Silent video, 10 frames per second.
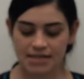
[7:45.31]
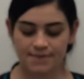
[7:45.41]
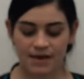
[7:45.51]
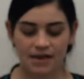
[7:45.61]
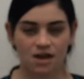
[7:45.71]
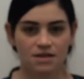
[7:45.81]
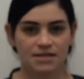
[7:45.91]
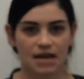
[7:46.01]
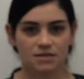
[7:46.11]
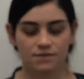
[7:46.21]
Depending on the
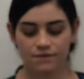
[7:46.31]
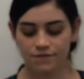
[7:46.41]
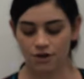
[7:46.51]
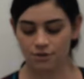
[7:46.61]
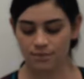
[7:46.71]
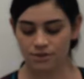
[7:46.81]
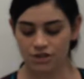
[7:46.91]
size of the firm,